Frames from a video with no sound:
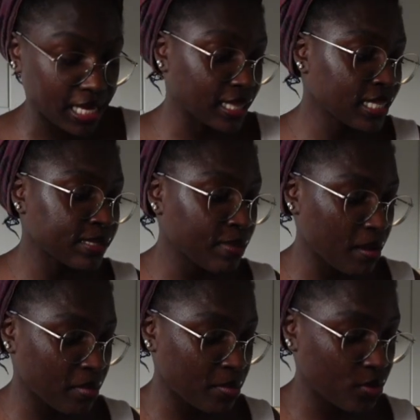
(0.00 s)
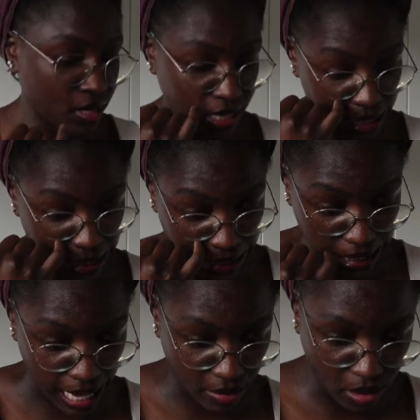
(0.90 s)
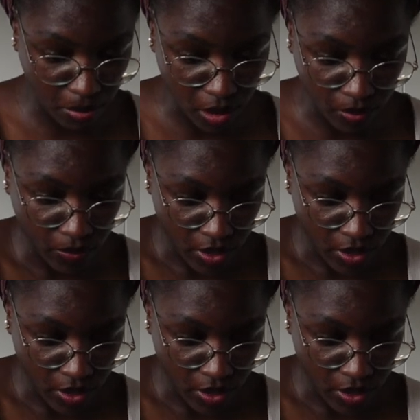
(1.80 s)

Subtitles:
At least my memory is terrible.